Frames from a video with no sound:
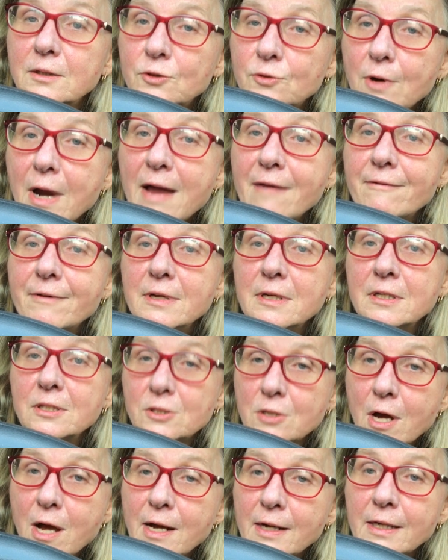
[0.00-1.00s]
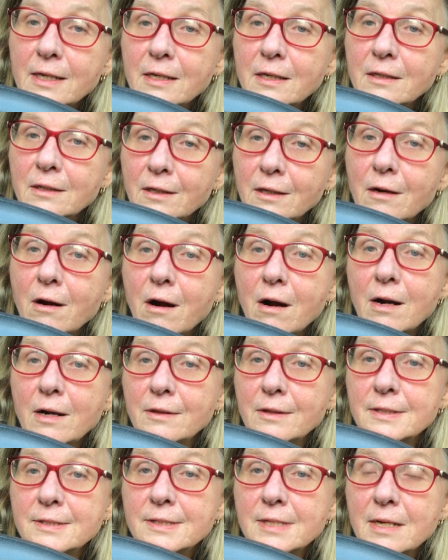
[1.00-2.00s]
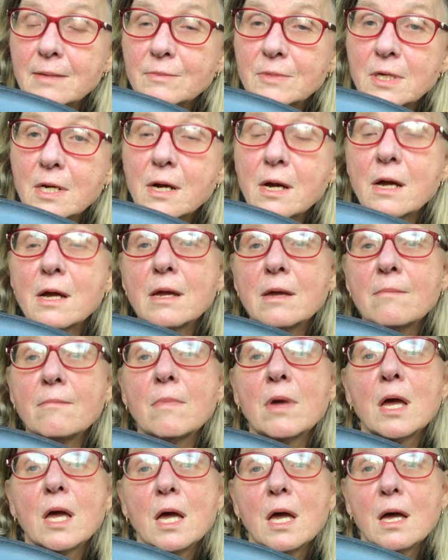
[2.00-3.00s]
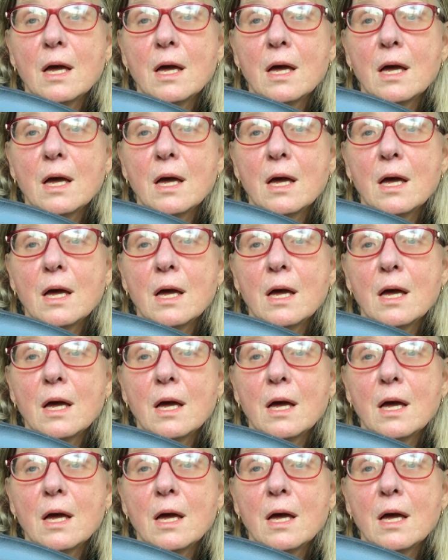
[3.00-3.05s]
and talking in the car at the same time,